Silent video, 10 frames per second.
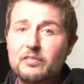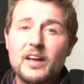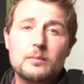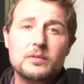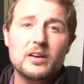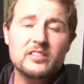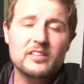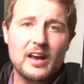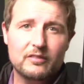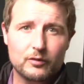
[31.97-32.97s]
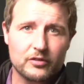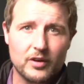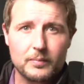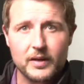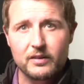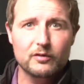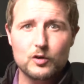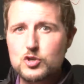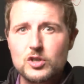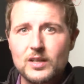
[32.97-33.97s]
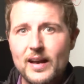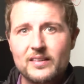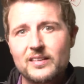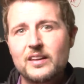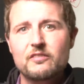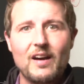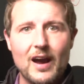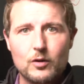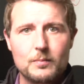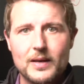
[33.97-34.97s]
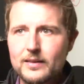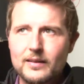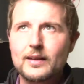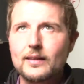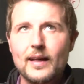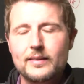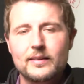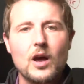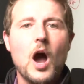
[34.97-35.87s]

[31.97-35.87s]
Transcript: Venom does stand for something, Virtualized Environment Neglected